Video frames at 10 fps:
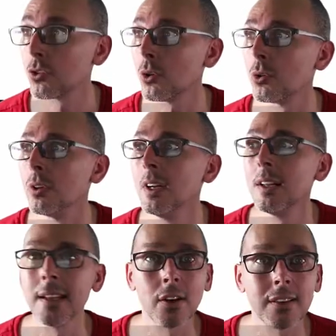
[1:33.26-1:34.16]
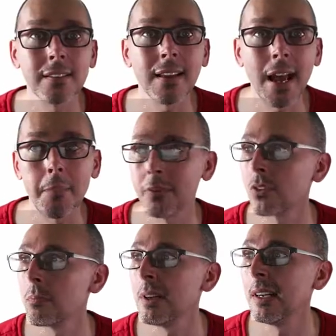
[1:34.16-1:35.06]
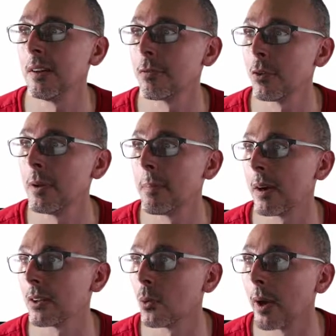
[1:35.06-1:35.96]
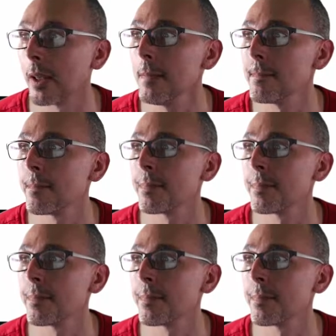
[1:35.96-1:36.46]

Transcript: store. Now, this app is completely free, by the way.